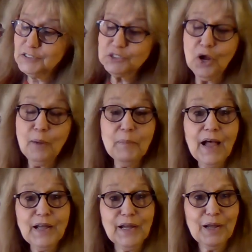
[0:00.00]
stop
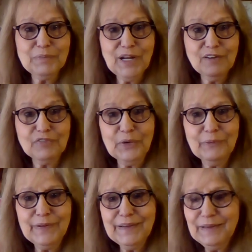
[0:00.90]
back. I update
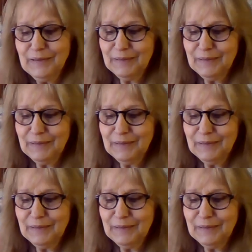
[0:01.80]
frequently.